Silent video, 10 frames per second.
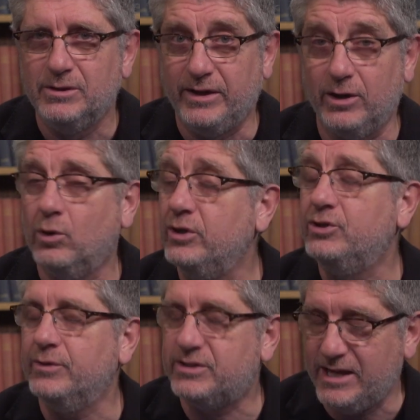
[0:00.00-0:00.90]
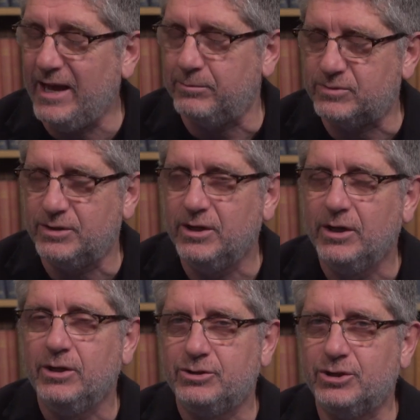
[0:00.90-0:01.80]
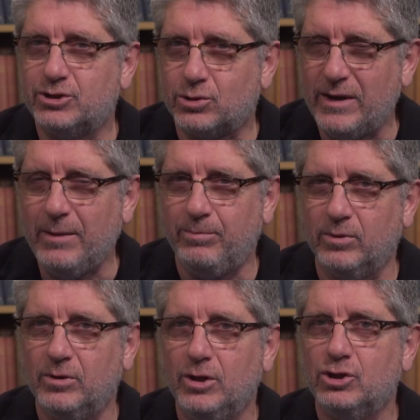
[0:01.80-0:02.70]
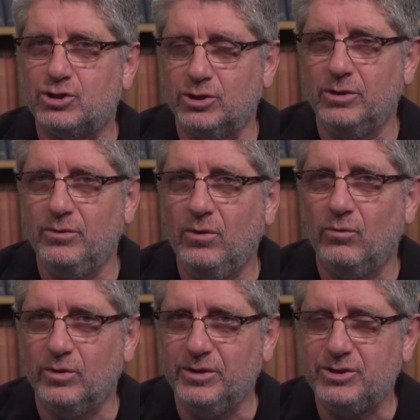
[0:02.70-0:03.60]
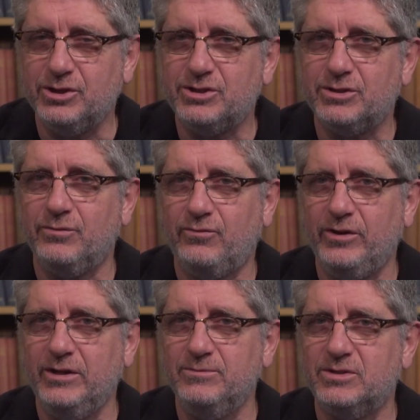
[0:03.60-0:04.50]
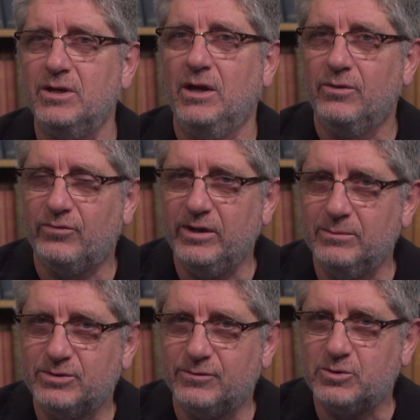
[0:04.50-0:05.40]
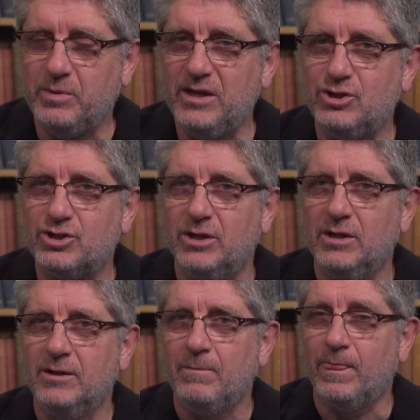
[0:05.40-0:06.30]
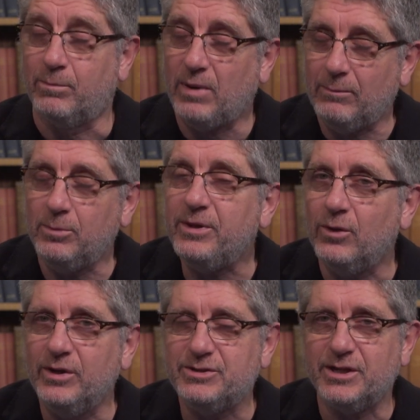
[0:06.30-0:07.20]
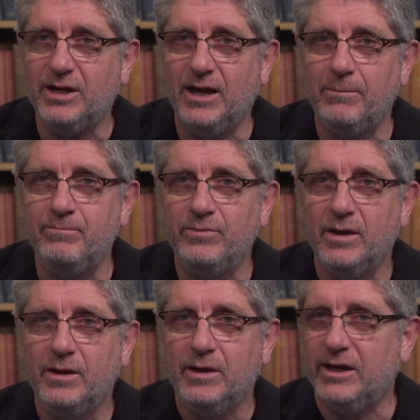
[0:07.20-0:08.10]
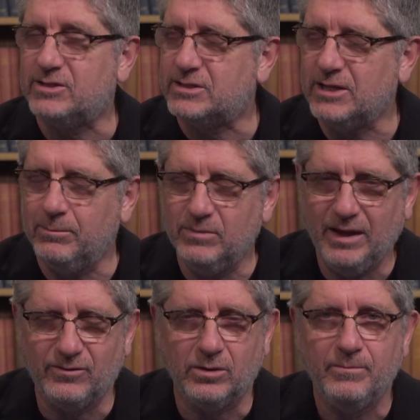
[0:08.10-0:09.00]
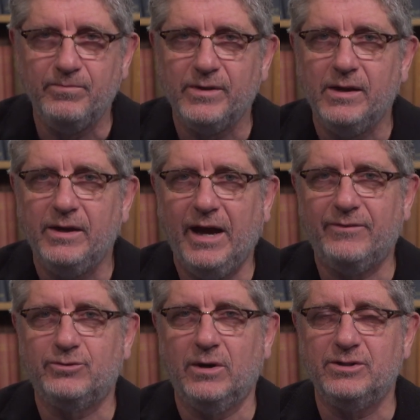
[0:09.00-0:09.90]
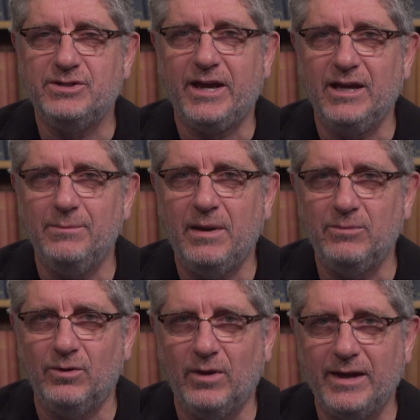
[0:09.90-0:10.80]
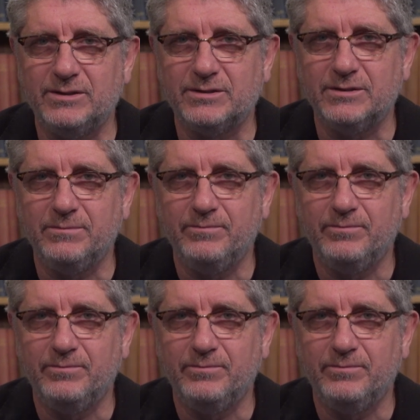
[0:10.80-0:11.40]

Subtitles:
They are going to attempt to trample certain religious freedoms, freedoms of speech. They're probably going to come at some level after our Second Amendment rights.